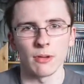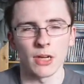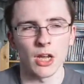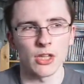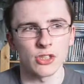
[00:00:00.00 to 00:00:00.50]

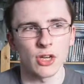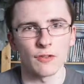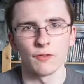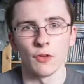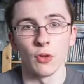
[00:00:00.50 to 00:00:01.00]
glass
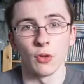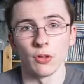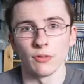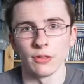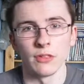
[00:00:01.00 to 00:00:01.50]
half
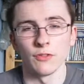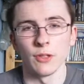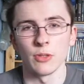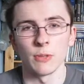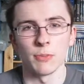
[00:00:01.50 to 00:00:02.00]
full in the future.